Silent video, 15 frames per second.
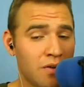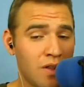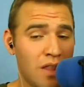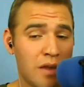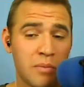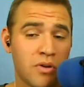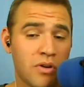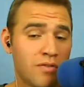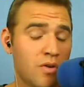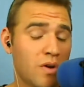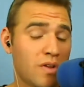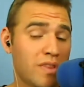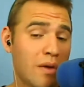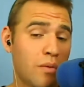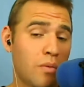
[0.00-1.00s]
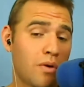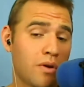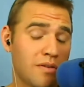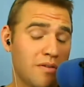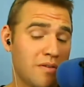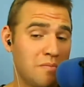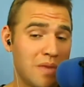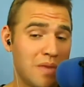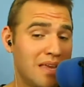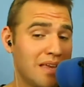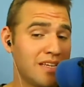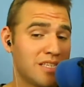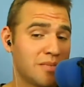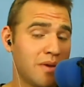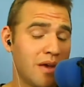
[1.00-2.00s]
A lot of people don't even know what that word
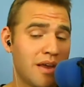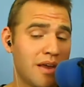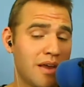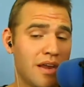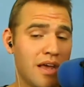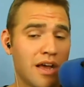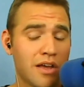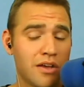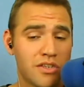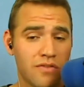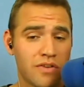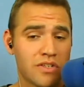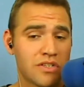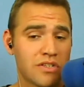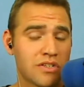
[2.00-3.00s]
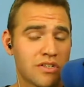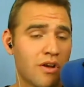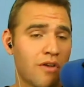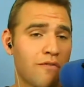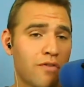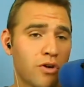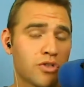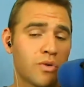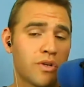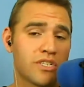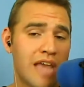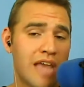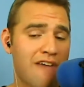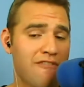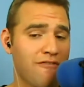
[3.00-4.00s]
means, but uh, a good service is called Virtual
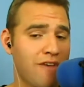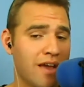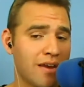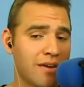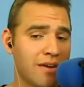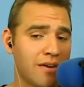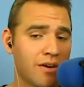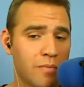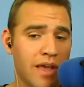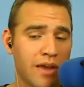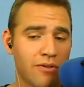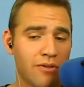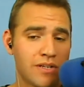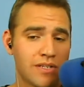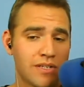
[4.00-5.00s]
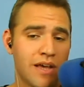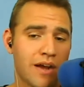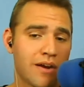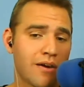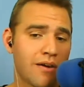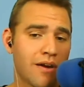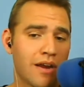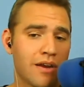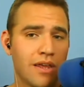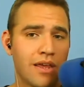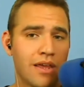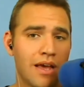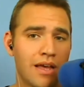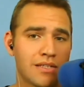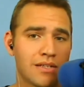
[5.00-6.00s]
Staff Finder by Chris Ducker. I know
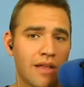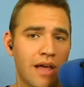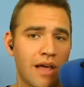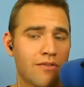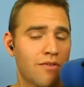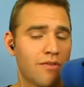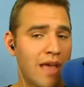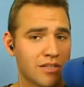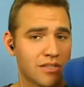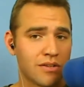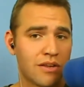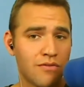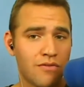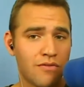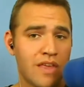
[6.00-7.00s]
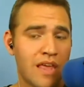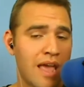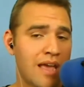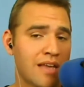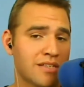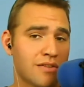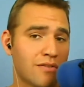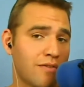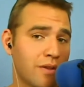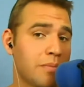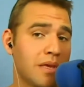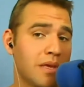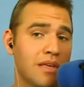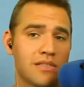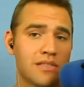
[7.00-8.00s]
he has a lot of excellent VAs in the
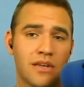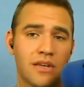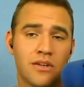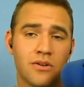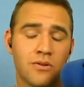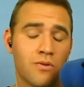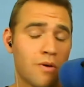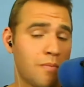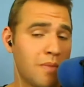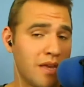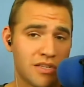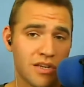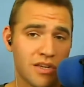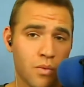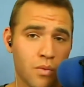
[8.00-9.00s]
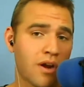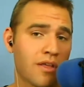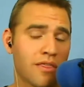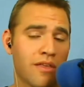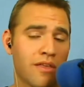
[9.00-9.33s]
Philippines that do amazing work.